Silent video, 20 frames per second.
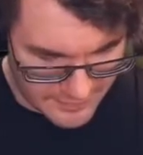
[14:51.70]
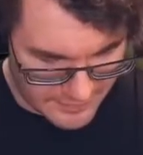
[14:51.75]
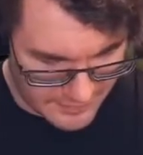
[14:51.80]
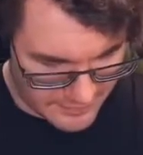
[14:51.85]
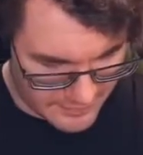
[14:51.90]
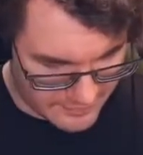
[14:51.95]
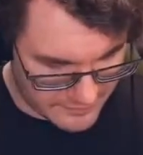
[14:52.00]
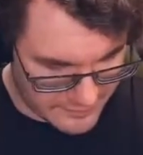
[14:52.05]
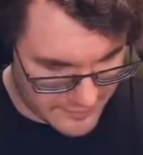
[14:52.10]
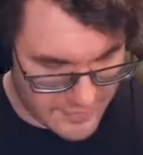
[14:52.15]

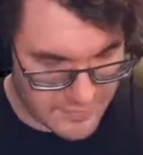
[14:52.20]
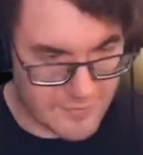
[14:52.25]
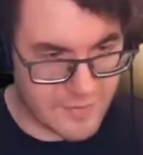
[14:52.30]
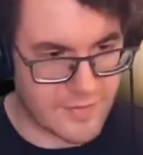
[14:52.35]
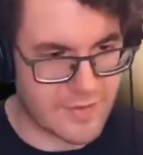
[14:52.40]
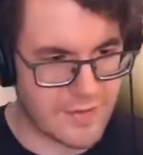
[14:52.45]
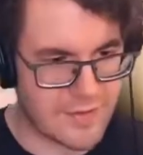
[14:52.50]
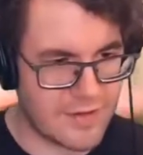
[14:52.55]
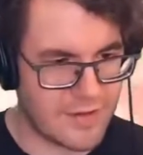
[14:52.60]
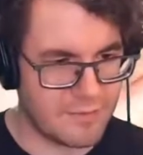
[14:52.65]
know, you can
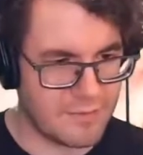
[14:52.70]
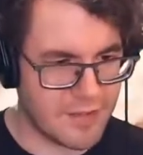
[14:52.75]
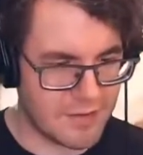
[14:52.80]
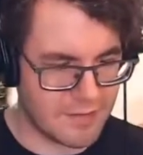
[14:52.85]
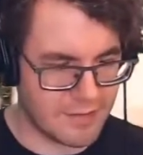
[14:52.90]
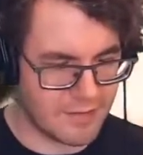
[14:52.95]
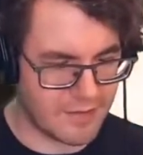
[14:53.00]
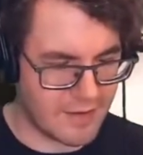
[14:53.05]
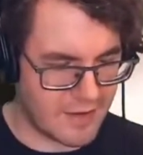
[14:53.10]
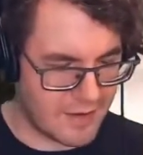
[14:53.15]
get at me
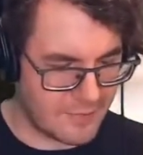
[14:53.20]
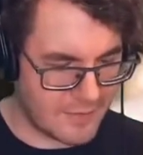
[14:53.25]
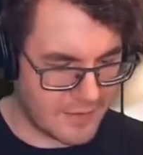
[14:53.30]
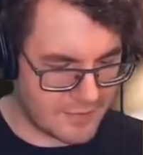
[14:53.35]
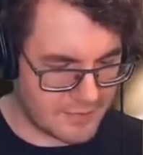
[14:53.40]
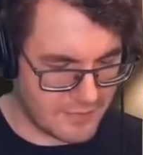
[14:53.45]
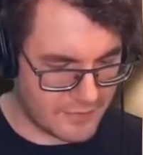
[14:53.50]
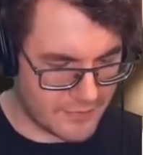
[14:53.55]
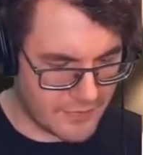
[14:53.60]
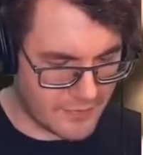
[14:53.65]
in the
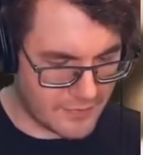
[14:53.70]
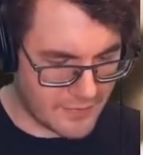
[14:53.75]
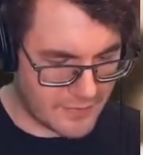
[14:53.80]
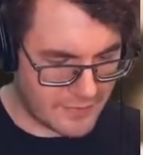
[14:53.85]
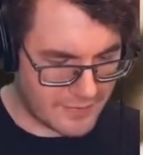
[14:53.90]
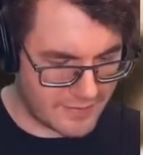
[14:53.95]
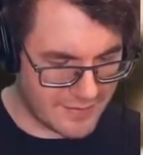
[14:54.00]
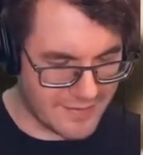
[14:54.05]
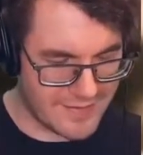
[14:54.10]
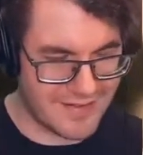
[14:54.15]
comments if you
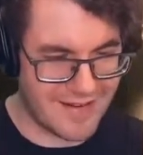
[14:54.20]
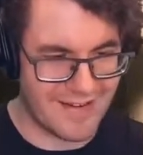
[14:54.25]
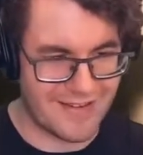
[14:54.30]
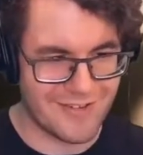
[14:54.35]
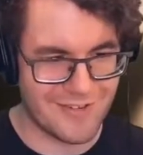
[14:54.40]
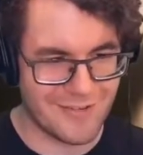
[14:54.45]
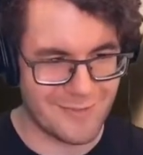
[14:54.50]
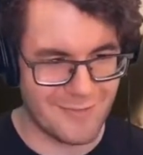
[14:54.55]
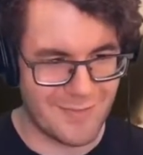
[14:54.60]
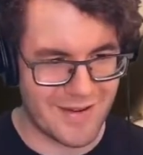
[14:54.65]
want. I
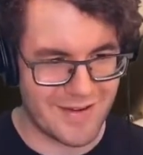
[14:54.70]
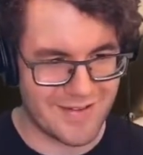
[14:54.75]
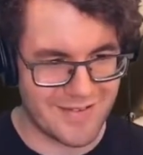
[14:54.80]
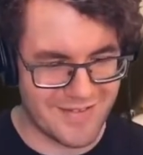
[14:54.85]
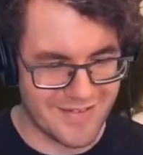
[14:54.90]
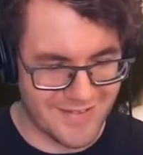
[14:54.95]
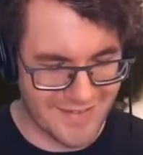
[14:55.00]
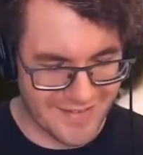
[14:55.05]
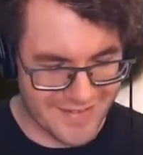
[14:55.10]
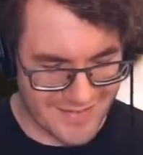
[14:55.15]
don't mind.
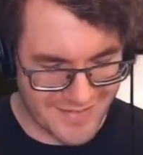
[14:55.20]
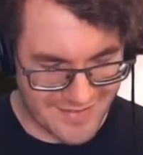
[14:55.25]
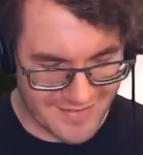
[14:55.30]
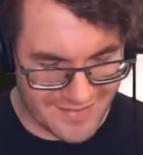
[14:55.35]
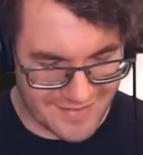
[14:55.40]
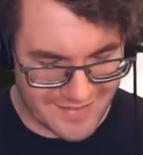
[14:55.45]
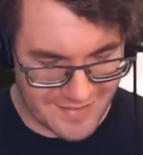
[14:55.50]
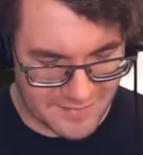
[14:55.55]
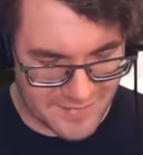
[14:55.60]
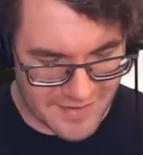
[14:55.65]

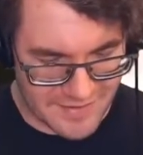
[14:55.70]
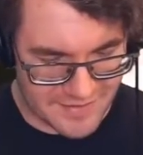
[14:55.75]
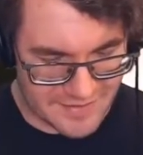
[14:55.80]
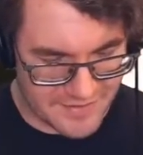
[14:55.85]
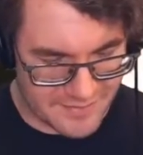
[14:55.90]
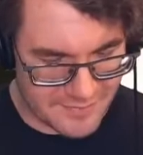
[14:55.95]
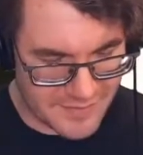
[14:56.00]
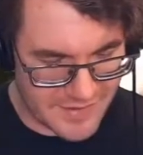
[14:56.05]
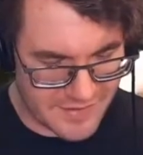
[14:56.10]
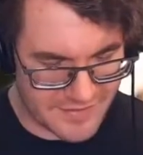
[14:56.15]
I'm not a
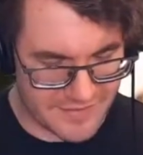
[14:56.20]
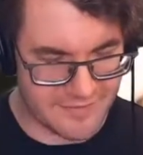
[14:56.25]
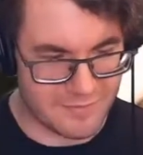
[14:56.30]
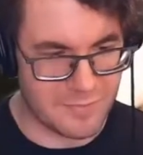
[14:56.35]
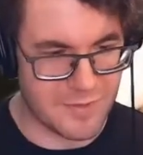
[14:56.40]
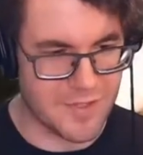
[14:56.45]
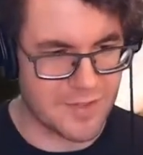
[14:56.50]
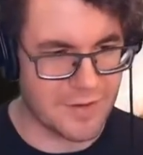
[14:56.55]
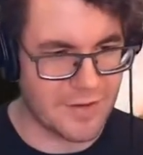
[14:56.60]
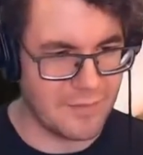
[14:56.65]
competitive
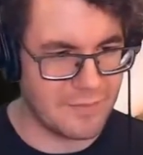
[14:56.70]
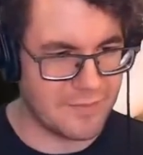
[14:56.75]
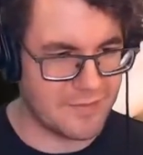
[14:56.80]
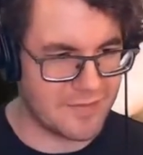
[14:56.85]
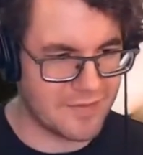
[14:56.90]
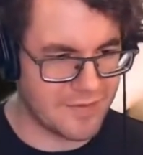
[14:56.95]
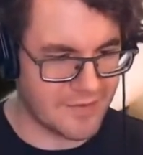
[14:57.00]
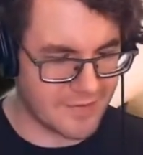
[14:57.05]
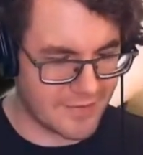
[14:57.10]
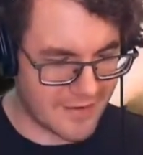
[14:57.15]
player. I'm
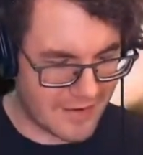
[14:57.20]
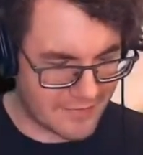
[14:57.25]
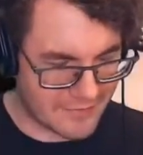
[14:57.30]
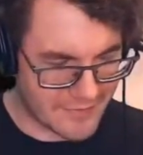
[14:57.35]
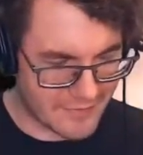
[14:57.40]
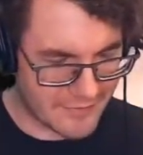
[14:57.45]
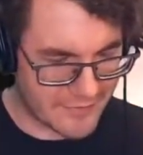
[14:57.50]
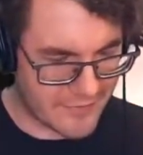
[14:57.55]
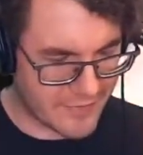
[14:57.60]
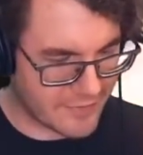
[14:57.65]
just here to have
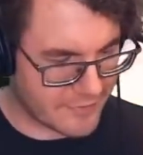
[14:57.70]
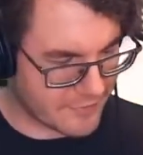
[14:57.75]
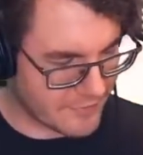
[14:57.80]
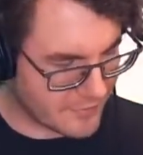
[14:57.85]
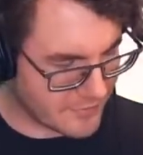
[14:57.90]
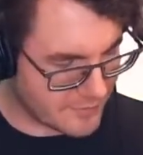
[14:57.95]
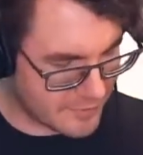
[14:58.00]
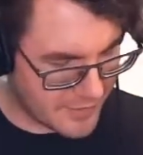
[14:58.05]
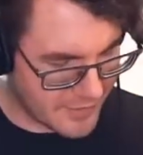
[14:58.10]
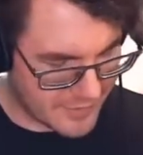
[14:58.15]
some fun and roll
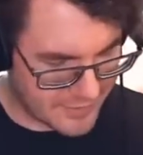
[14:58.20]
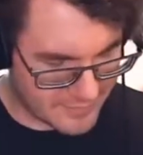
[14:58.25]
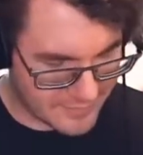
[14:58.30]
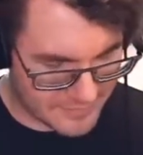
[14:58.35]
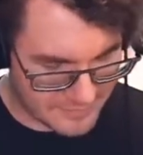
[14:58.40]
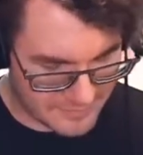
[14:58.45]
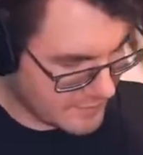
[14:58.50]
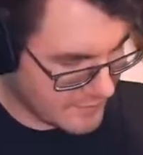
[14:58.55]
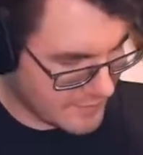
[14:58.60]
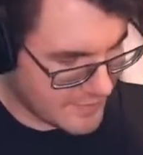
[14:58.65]
some dice.
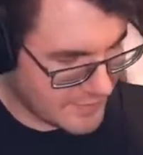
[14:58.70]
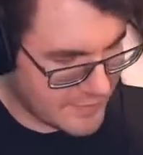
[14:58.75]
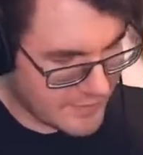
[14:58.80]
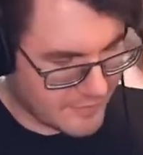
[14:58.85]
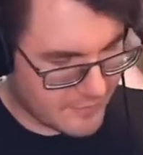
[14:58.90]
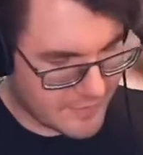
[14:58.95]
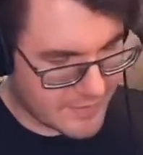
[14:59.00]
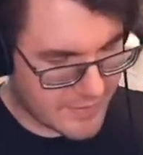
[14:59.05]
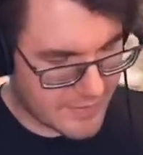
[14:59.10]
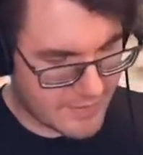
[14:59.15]
And then
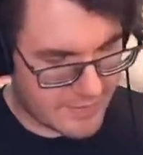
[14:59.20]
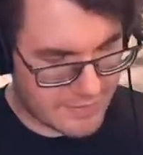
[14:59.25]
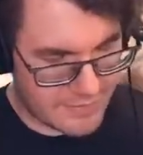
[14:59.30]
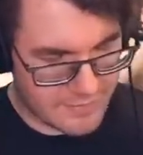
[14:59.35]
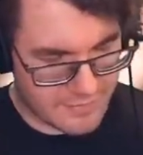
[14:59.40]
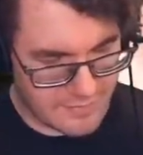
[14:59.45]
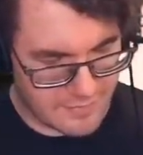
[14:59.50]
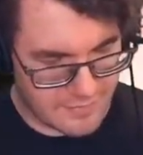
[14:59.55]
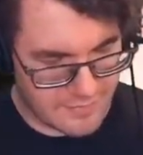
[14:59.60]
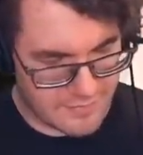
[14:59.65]
we got
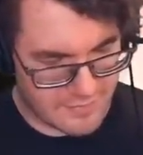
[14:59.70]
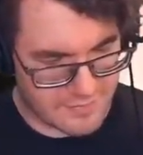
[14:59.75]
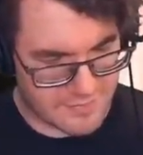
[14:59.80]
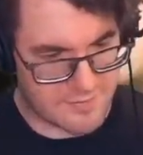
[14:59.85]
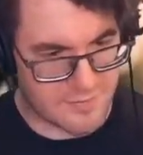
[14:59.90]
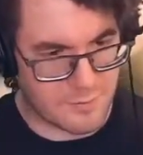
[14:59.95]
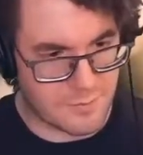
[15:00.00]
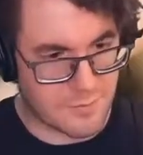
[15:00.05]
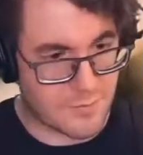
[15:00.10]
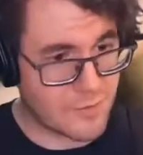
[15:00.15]

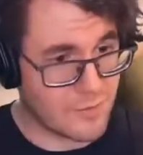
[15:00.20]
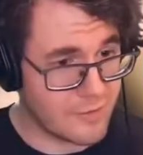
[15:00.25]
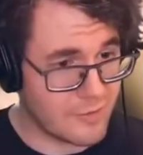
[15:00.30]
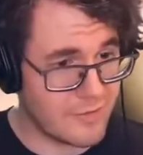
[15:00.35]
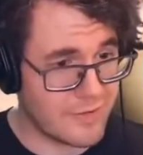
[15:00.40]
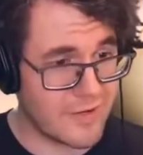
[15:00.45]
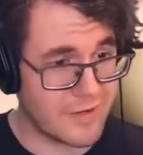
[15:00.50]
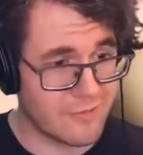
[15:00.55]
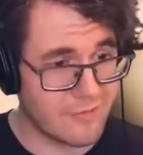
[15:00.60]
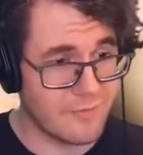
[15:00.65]
Some more
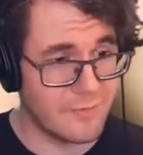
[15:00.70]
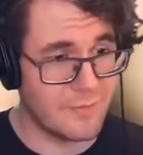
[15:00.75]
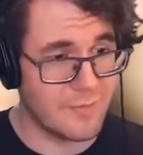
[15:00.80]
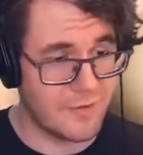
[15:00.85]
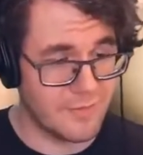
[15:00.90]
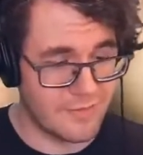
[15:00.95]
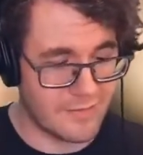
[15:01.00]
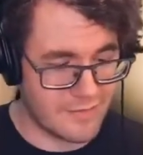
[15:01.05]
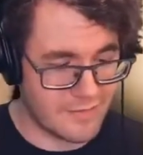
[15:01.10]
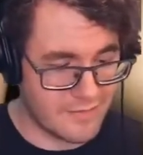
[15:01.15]

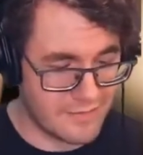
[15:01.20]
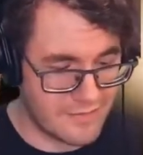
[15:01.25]
Necromanda.